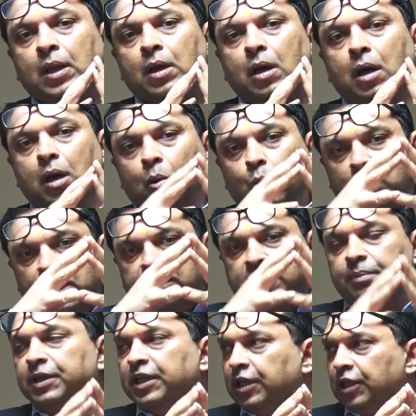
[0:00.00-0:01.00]
will
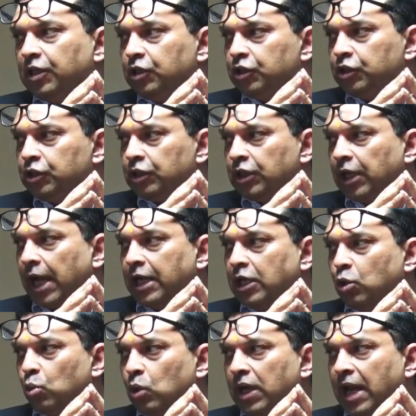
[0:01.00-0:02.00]
diminish, and
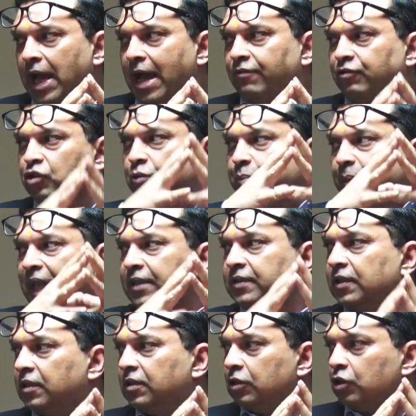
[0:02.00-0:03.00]
you will have to make
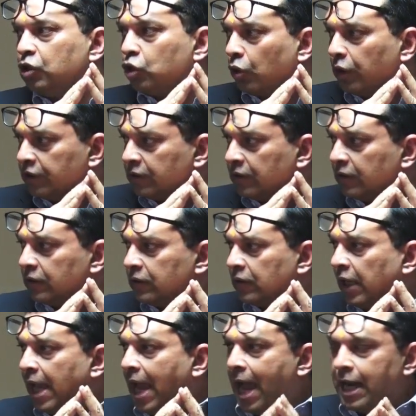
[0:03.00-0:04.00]
certain choices.
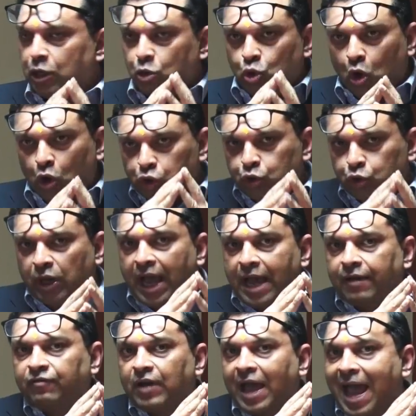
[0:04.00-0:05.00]
And you would also
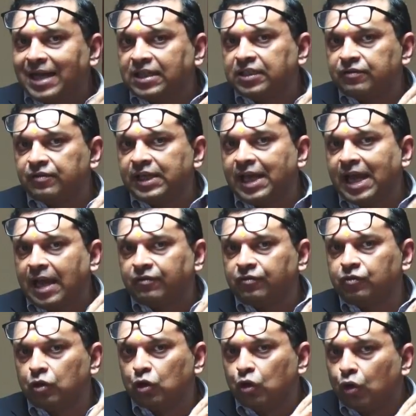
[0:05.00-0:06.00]
actively have
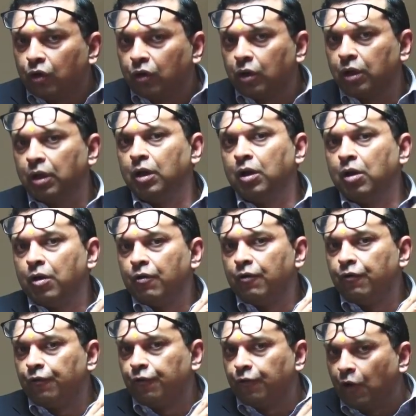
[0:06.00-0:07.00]
to look
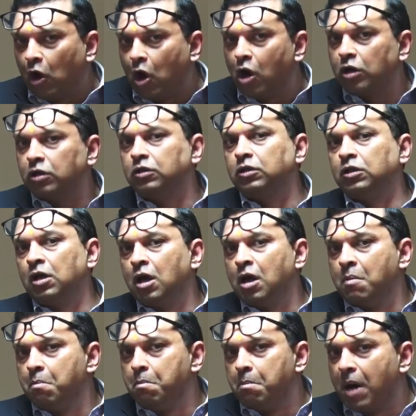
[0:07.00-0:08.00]
for
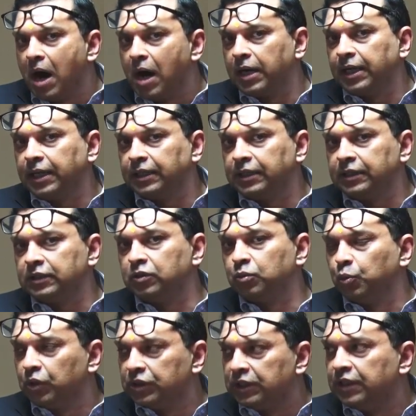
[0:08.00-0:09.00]
markets
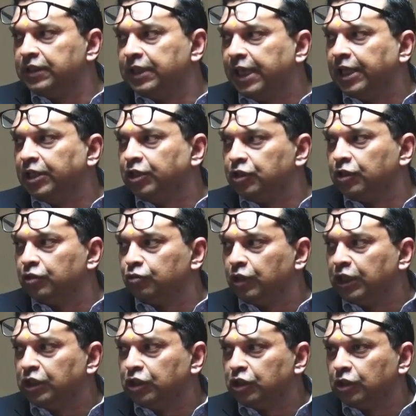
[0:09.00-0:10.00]
within the Asian
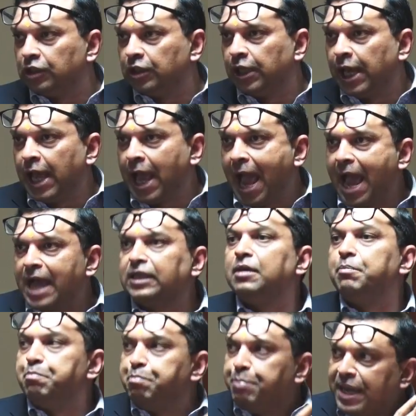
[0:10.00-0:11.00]
region, and
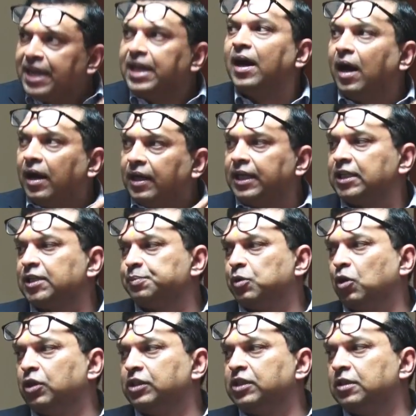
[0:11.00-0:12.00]
the big
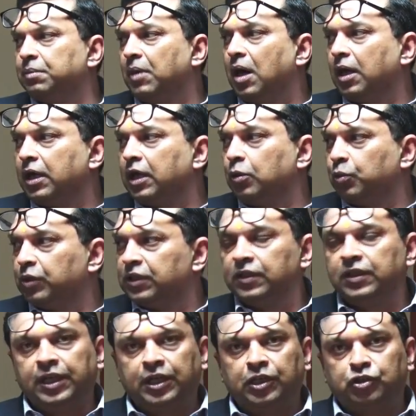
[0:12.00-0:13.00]
unexploited market
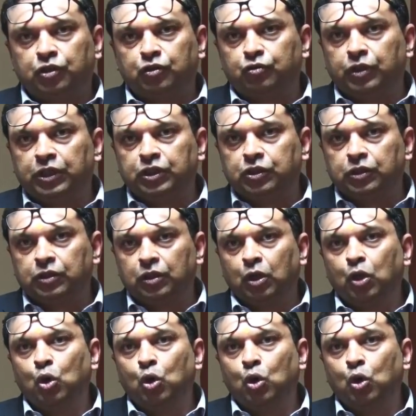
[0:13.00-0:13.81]
within the Asian region